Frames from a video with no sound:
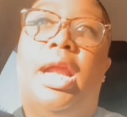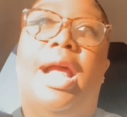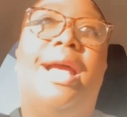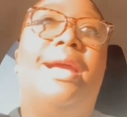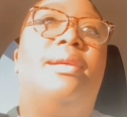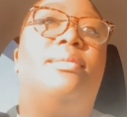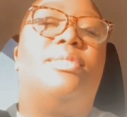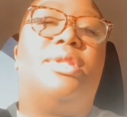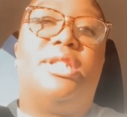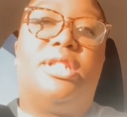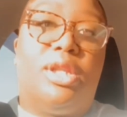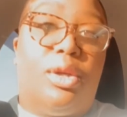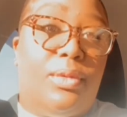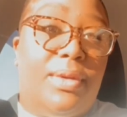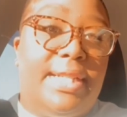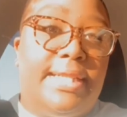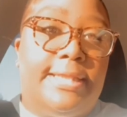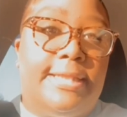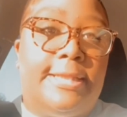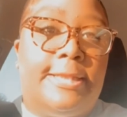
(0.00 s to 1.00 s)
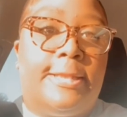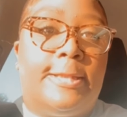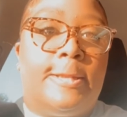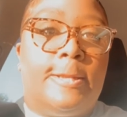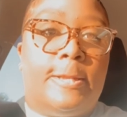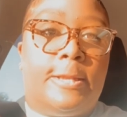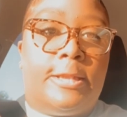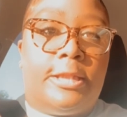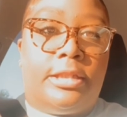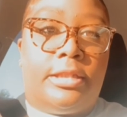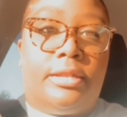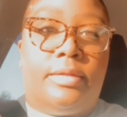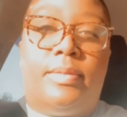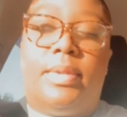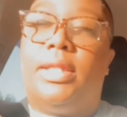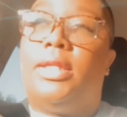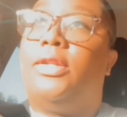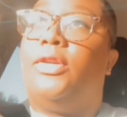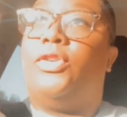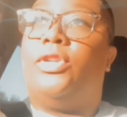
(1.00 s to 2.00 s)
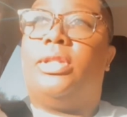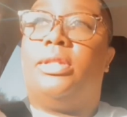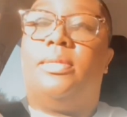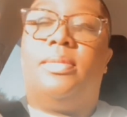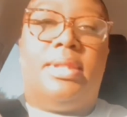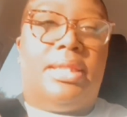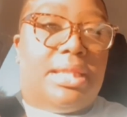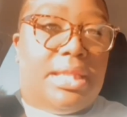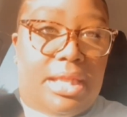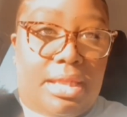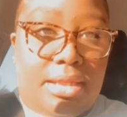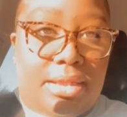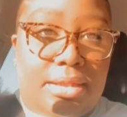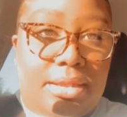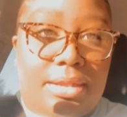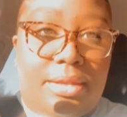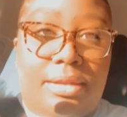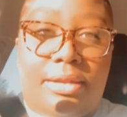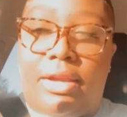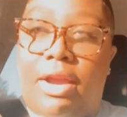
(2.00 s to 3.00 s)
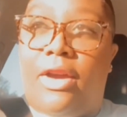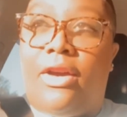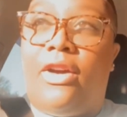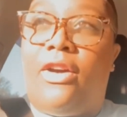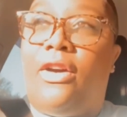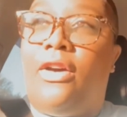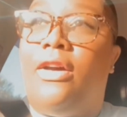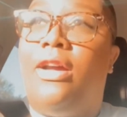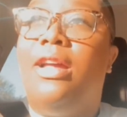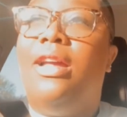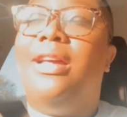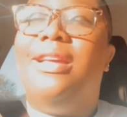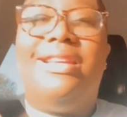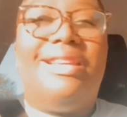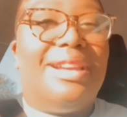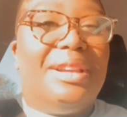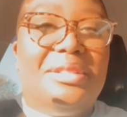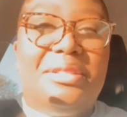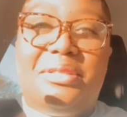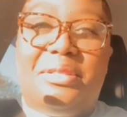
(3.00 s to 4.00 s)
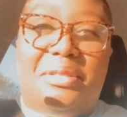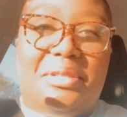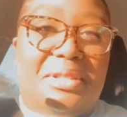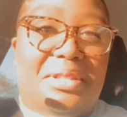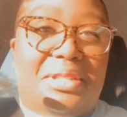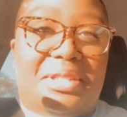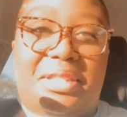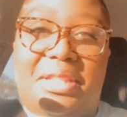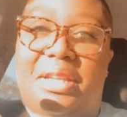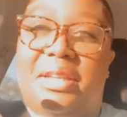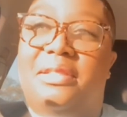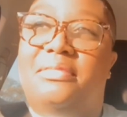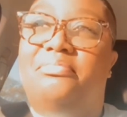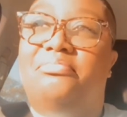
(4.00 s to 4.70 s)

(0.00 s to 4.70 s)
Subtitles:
I am so excited about the Christmas season, y'all. Y'all just don't understand.